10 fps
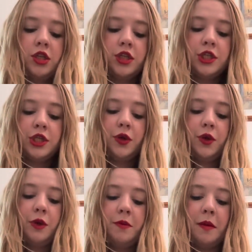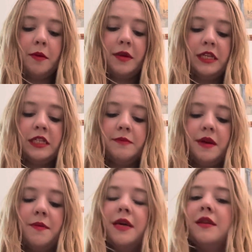two peppermint and
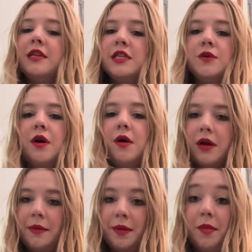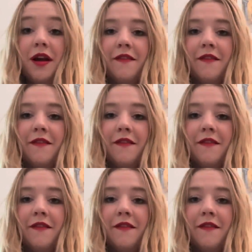spearmint. These are gonna be my